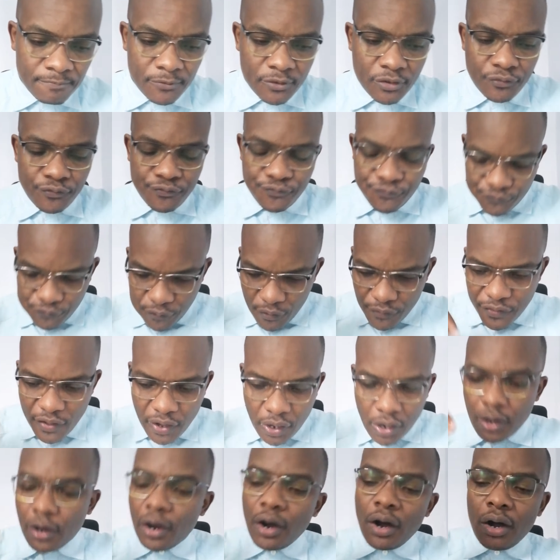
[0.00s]
for the
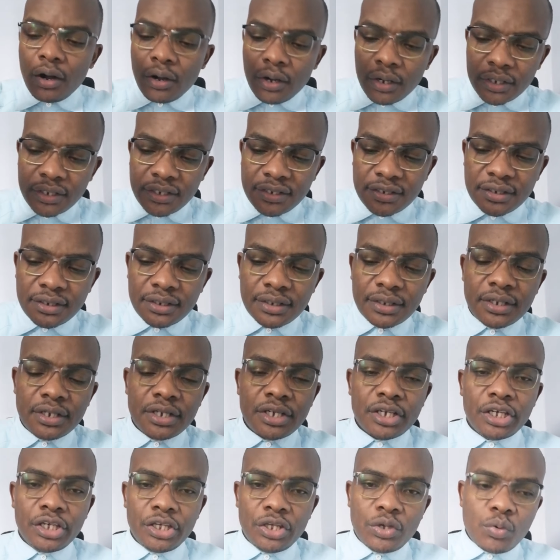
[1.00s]
God
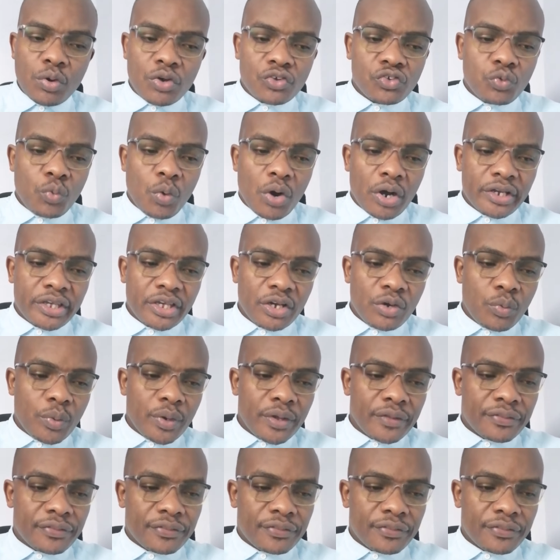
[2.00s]
he was working with.